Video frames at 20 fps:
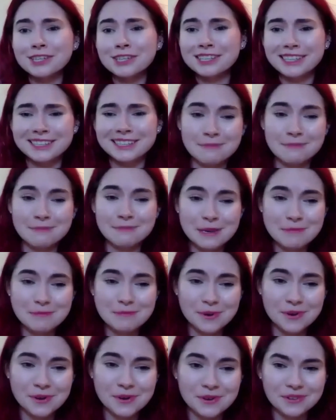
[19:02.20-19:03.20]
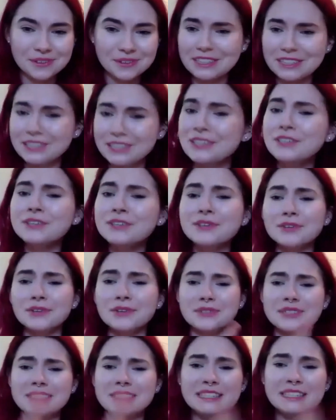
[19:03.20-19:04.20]
it to people
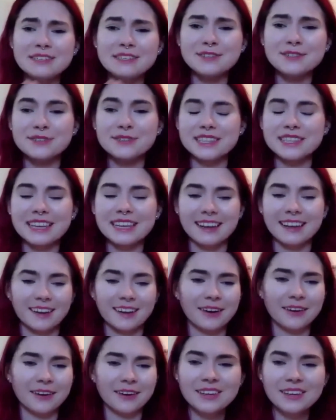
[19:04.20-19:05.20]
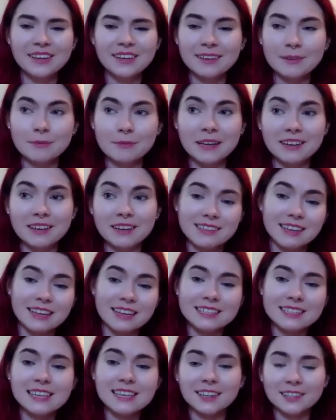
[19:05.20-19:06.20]
years later, because like I
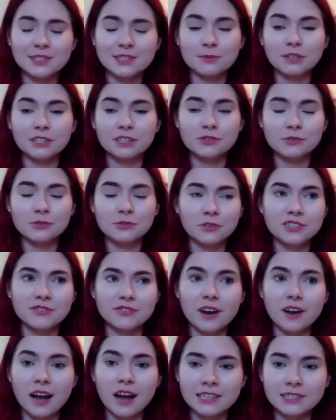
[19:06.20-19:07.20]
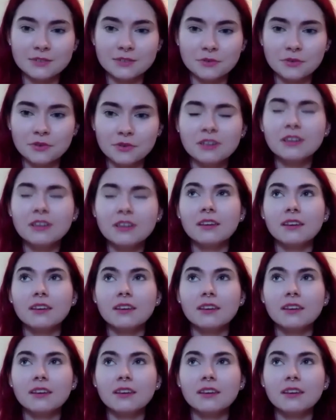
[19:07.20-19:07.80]
said, I switched schools for high school.